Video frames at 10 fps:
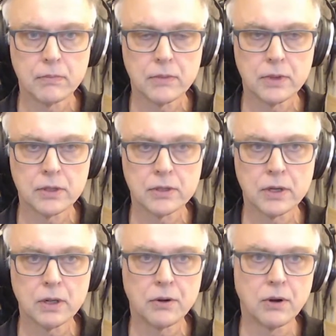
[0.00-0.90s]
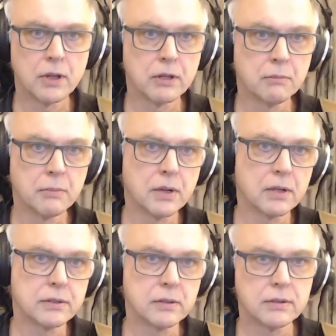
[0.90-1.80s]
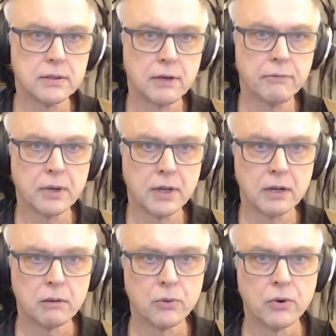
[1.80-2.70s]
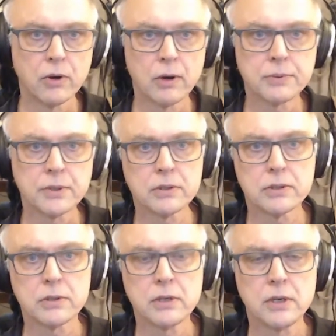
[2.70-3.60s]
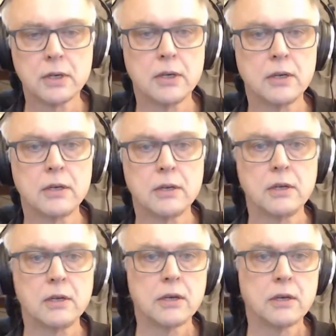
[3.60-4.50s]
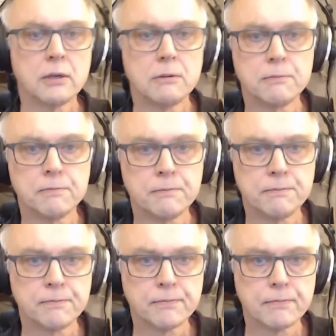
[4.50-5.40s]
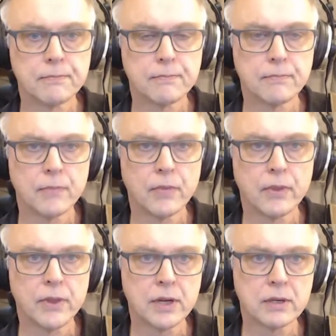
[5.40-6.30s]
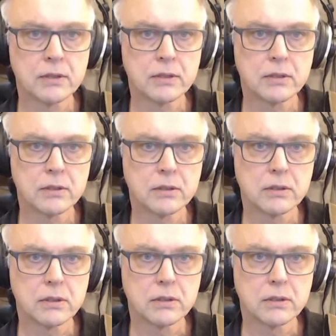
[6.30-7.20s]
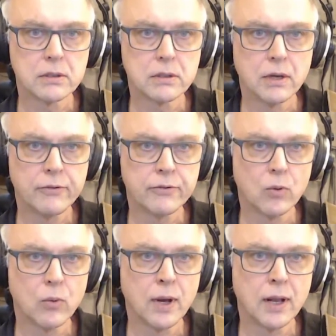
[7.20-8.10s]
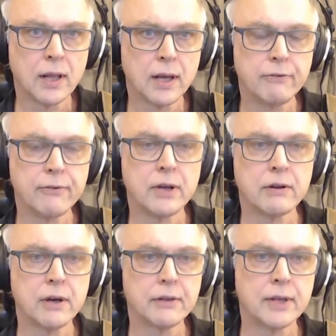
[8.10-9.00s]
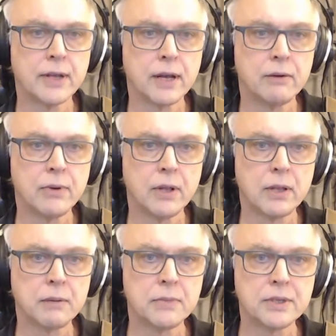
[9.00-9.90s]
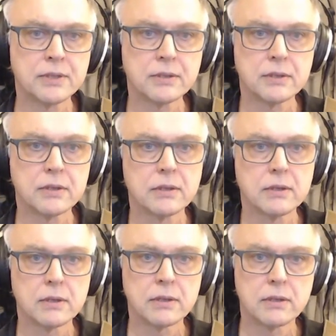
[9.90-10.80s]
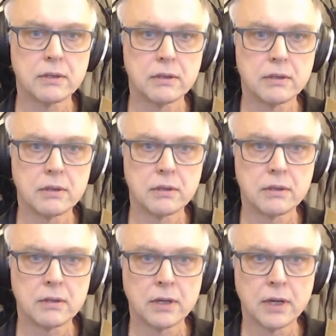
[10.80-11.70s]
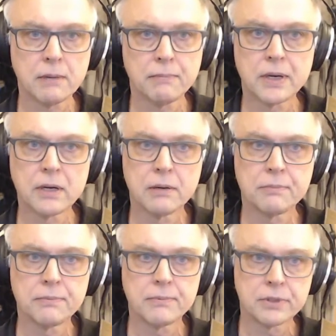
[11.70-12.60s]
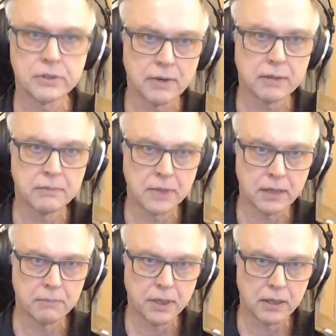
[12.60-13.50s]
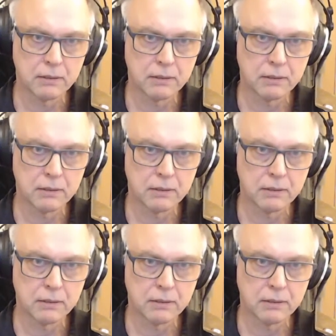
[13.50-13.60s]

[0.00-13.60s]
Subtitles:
single coil in the middle to give me a little more options. Then after a while, I found out that I really missed the neck pickup, the Strat neck pickup.